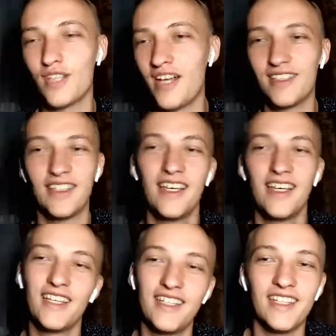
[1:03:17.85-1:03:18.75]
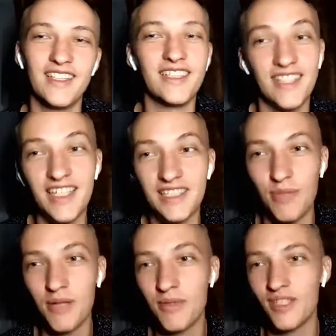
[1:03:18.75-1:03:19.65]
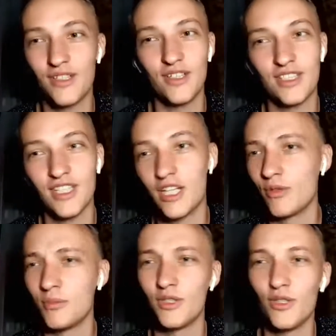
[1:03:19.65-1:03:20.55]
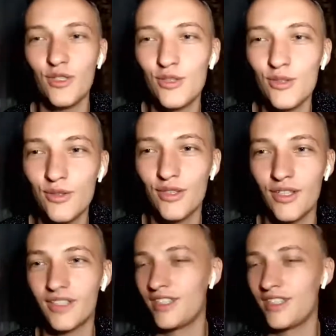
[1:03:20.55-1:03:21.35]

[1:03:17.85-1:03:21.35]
and he understands maybe that the result will be not good and